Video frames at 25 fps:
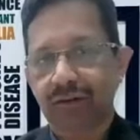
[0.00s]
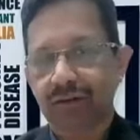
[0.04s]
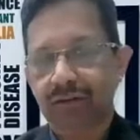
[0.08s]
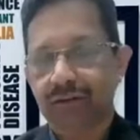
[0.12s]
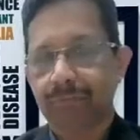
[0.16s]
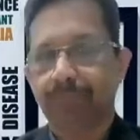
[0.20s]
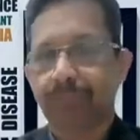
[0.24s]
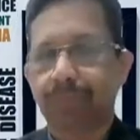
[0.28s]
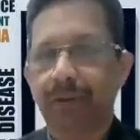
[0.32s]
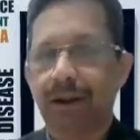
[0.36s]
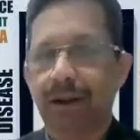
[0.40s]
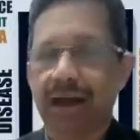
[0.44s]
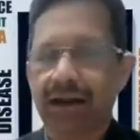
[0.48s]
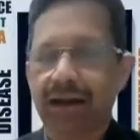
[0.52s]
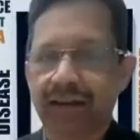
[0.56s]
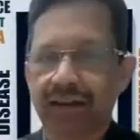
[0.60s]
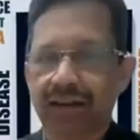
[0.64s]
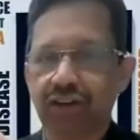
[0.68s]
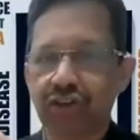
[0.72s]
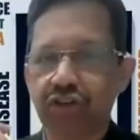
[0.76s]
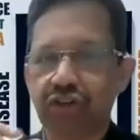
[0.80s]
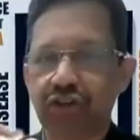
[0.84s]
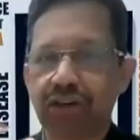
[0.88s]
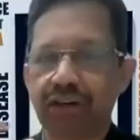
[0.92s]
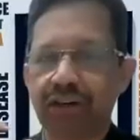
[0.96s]
The plaque
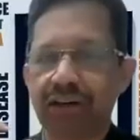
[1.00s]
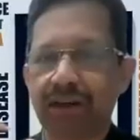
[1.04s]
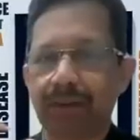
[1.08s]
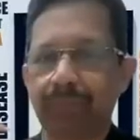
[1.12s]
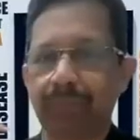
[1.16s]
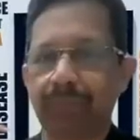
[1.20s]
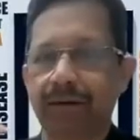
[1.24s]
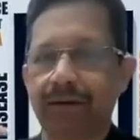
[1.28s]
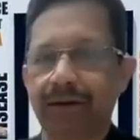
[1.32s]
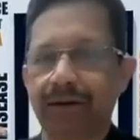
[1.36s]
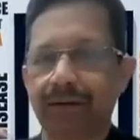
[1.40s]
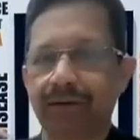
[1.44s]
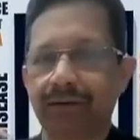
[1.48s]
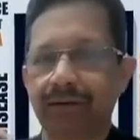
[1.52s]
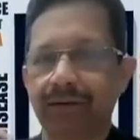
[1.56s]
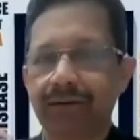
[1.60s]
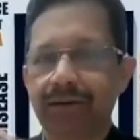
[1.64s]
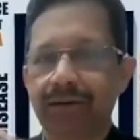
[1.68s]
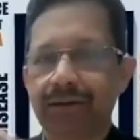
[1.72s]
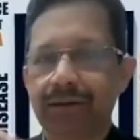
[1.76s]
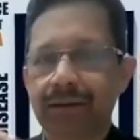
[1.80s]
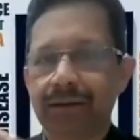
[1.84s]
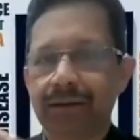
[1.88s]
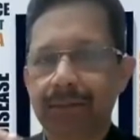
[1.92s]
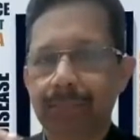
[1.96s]
initially can be tender,
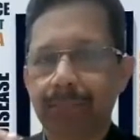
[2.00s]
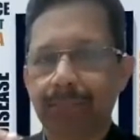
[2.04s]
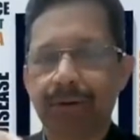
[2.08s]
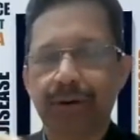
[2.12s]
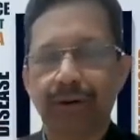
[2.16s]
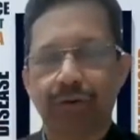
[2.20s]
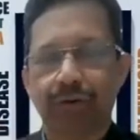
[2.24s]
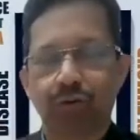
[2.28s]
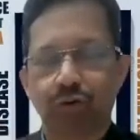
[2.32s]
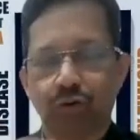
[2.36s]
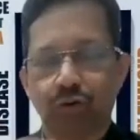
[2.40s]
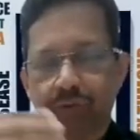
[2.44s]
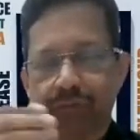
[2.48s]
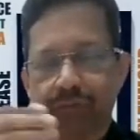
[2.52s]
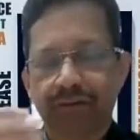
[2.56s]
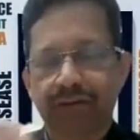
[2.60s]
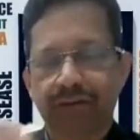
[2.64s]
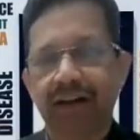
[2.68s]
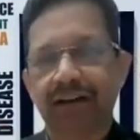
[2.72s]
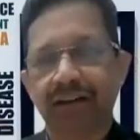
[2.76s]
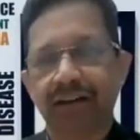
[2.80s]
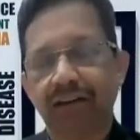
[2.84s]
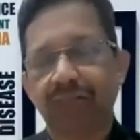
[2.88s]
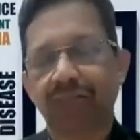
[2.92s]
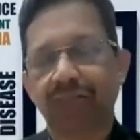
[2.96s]
but later on with
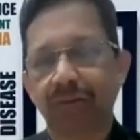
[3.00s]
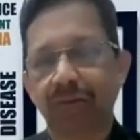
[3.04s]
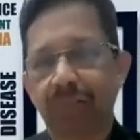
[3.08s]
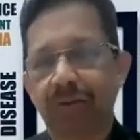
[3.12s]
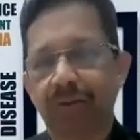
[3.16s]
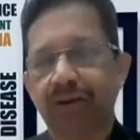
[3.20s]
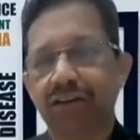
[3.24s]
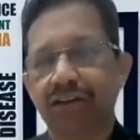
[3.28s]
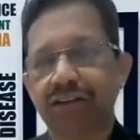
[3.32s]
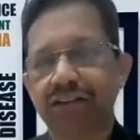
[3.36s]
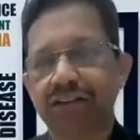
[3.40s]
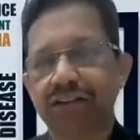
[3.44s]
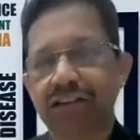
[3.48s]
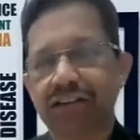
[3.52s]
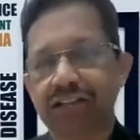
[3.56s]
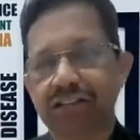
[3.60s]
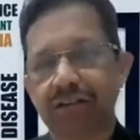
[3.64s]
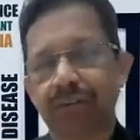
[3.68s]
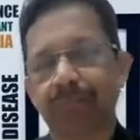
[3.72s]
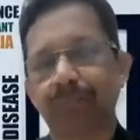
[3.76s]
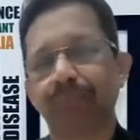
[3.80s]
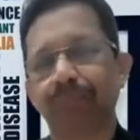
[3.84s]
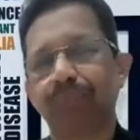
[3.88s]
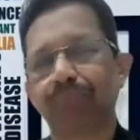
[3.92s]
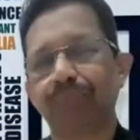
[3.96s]
anti-inflammatories, as
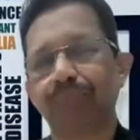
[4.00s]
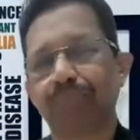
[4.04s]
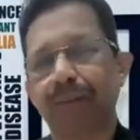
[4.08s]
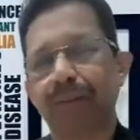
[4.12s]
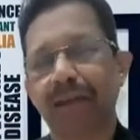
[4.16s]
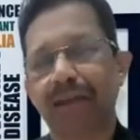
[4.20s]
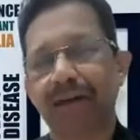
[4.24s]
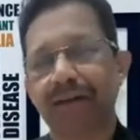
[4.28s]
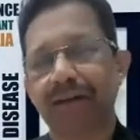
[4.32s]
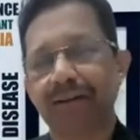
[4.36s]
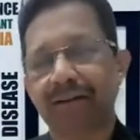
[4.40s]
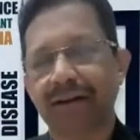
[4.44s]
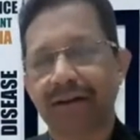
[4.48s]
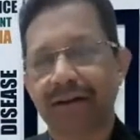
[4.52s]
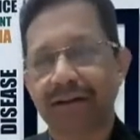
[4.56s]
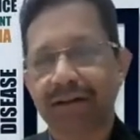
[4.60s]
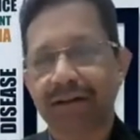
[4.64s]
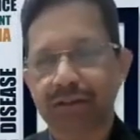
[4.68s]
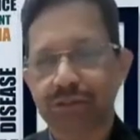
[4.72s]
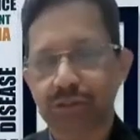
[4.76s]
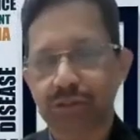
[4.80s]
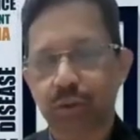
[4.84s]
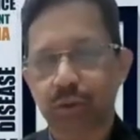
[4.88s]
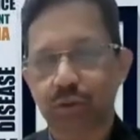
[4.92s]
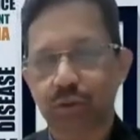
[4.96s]
the pain and
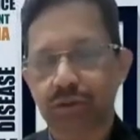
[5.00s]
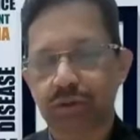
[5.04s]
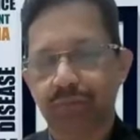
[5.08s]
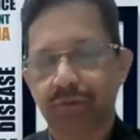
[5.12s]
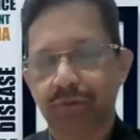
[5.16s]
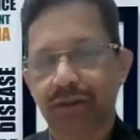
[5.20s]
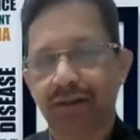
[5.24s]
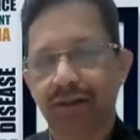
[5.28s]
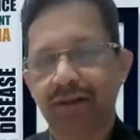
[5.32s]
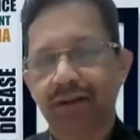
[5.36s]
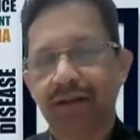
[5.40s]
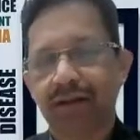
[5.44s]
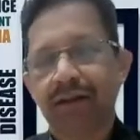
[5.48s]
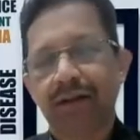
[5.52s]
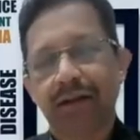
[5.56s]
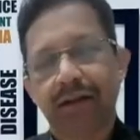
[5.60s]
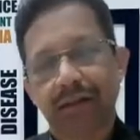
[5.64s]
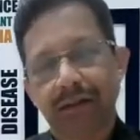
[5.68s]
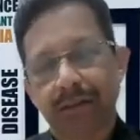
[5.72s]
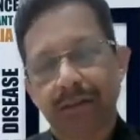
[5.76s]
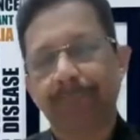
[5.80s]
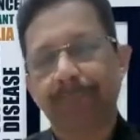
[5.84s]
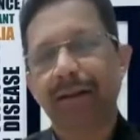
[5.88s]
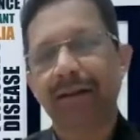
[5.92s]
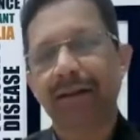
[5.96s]
tenderness goes away,
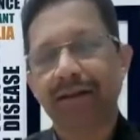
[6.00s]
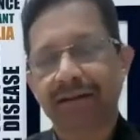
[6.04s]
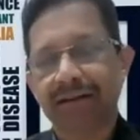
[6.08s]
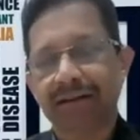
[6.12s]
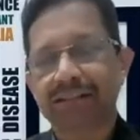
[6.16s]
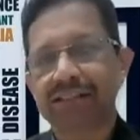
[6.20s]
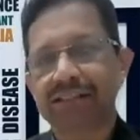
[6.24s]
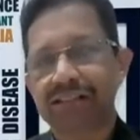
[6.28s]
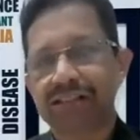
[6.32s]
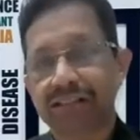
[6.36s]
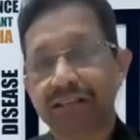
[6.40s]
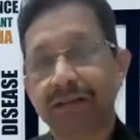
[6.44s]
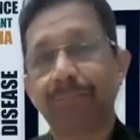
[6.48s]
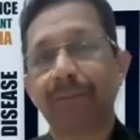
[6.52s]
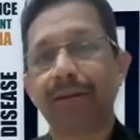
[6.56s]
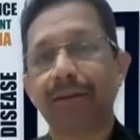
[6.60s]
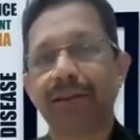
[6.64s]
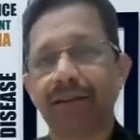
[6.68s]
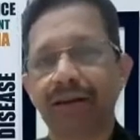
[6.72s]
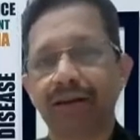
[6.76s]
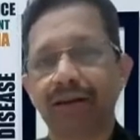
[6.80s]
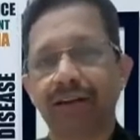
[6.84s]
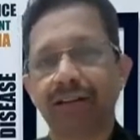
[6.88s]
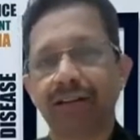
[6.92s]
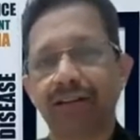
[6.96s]
the pain can still be
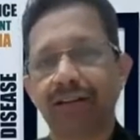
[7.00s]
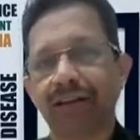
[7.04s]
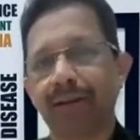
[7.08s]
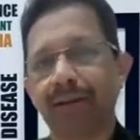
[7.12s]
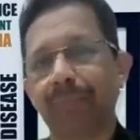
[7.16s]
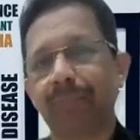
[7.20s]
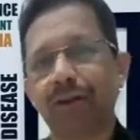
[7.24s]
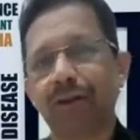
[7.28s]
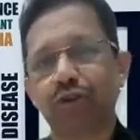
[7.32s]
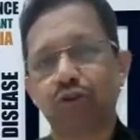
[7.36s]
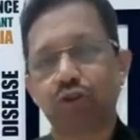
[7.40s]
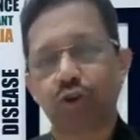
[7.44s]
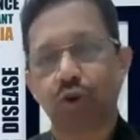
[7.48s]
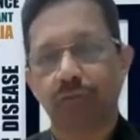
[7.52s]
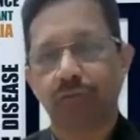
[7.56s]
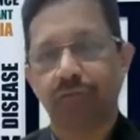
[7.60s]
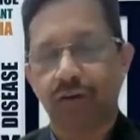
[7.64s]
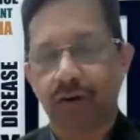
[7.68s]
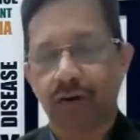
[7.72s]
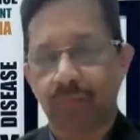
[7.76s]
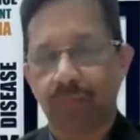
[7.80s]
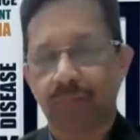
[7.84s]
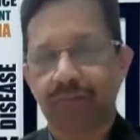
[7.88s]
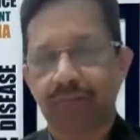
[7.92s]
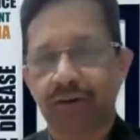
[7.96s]
there in the immature
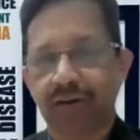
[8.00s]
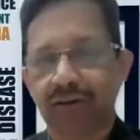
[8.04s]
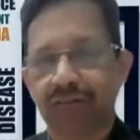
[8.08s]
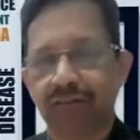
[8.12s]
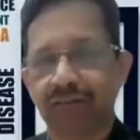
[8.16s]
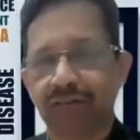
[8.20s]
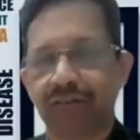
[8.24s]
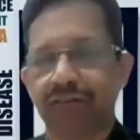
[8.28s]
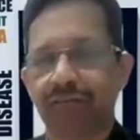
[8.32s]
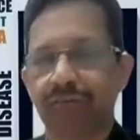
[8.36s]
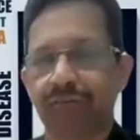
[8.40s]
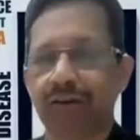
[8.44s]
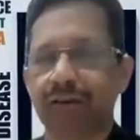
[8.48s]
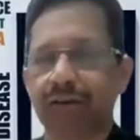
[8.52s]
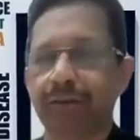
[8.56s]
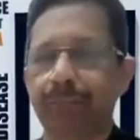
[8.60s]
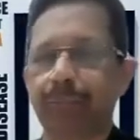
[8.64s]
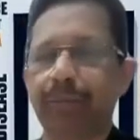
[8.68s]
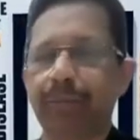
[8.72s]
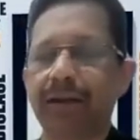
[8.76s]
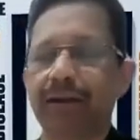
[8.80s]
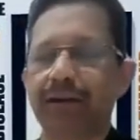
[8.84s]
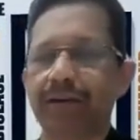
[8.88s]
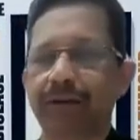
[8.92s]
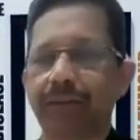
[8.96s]
form of the disease where the
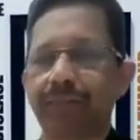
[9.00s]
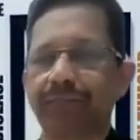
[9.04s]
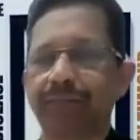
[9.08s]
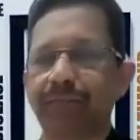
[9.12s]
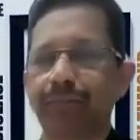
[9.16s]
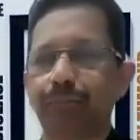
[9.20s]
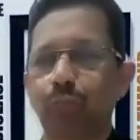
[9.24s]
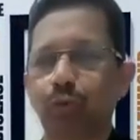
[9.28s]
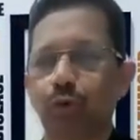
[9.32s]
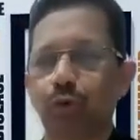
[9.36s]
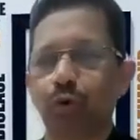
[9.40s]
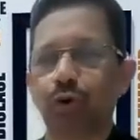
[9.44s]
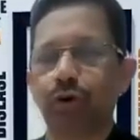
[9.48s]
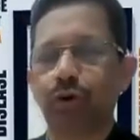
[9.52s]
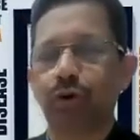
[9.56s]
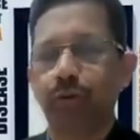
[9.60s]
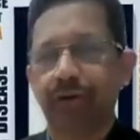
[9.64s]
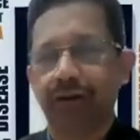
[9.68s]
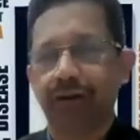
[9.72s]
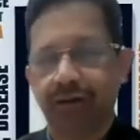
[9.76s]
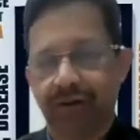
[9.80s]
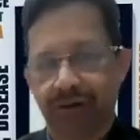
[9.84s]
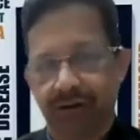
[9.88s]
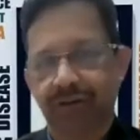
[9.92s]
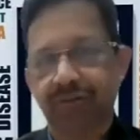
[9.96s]
pain comes more
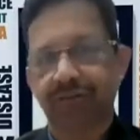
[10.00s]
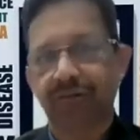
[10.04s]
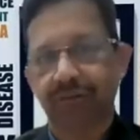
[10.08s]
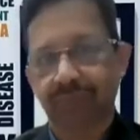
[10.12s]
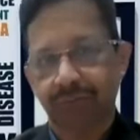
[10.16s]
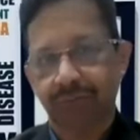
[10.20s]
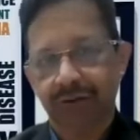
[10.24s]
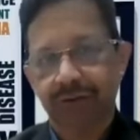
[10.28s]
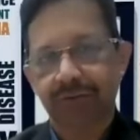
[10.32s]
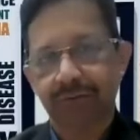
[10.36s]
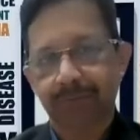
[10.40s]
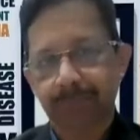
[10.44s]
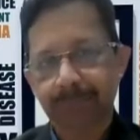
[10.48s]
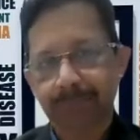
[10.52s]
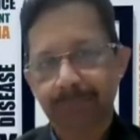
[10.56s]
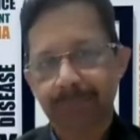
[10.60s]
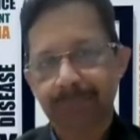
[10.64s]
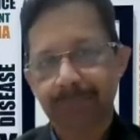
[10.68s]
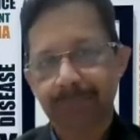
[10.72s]
during erection phase.